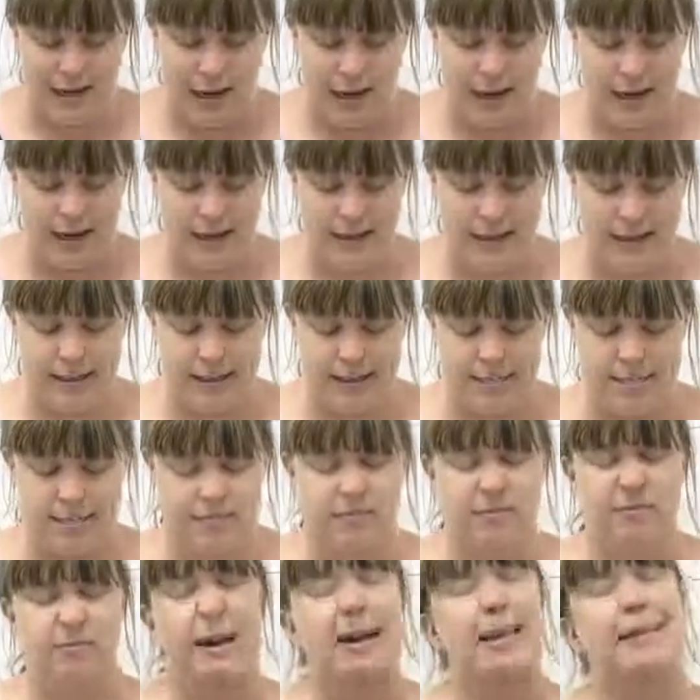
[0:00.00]

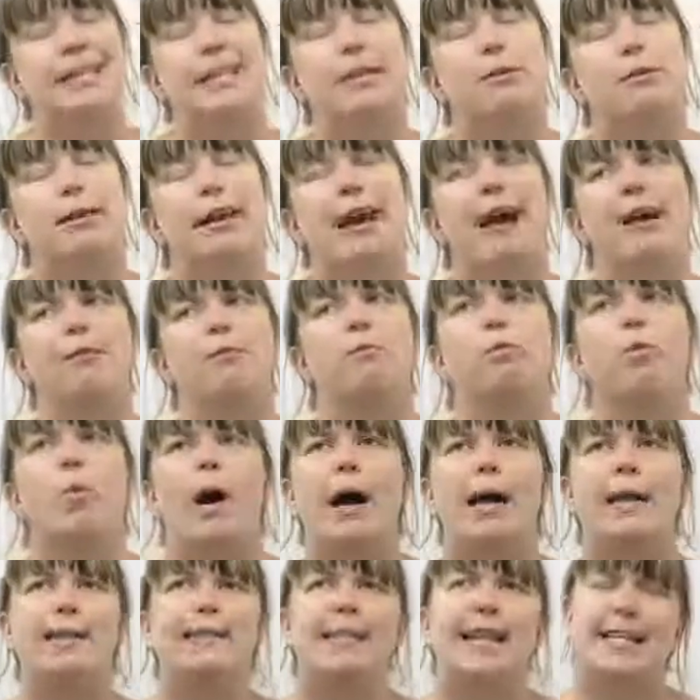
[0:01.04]
I think we have
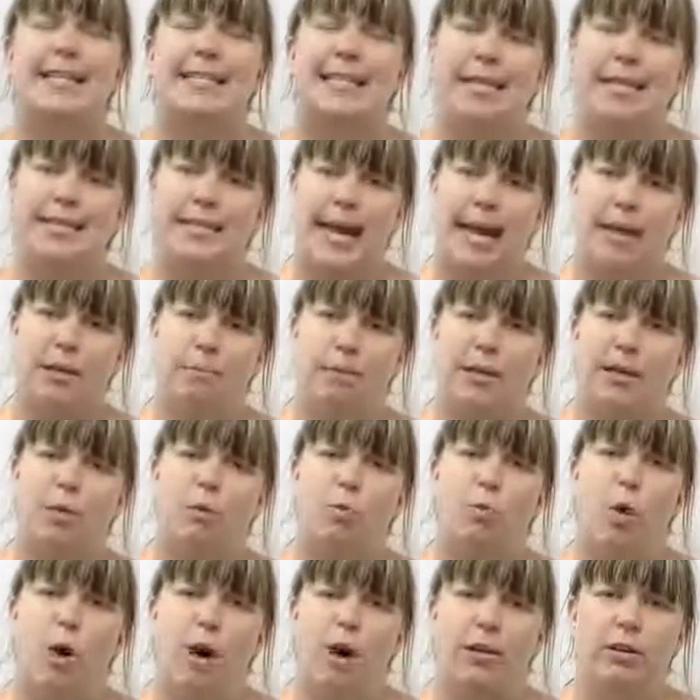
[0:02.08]
one that's a 10-minute
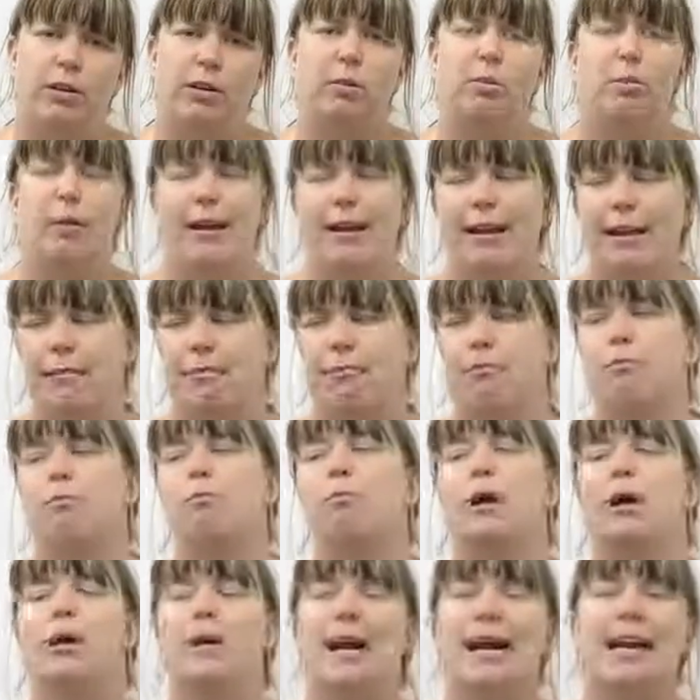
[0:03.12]
walk away from
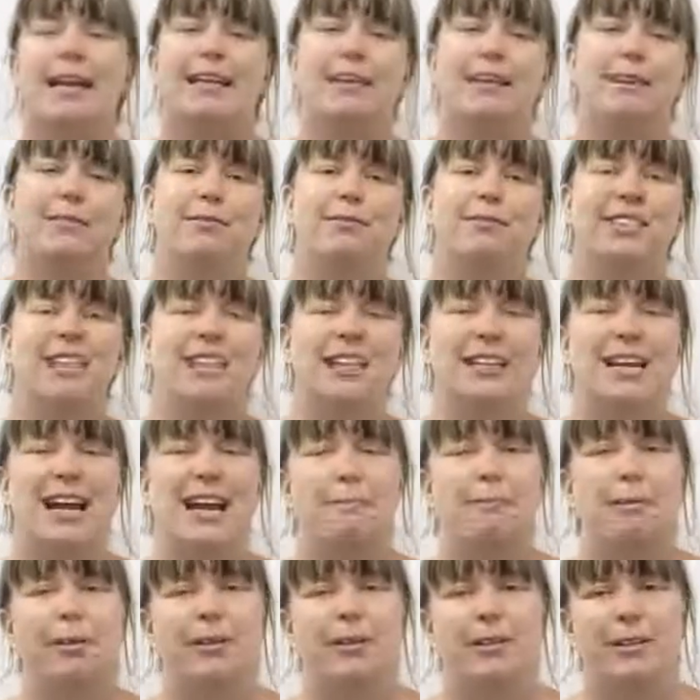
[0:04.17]
where I live in the
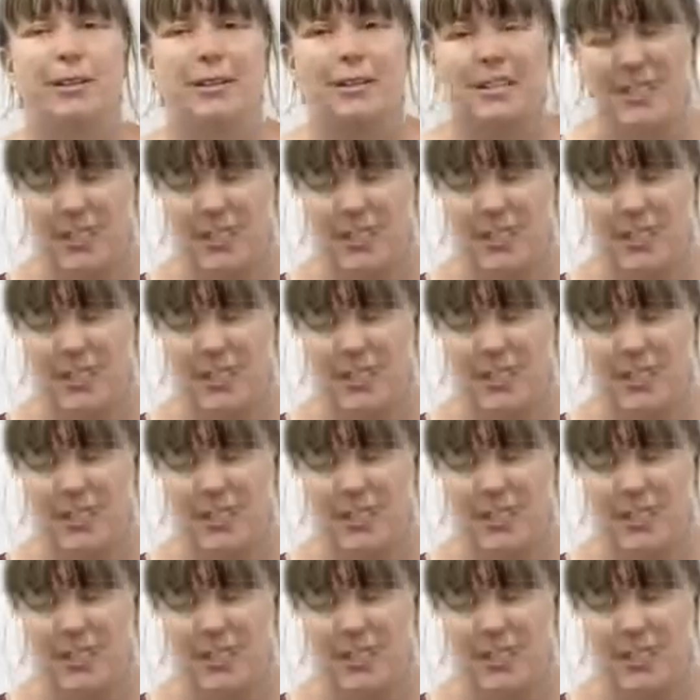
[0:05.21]
neighborhood.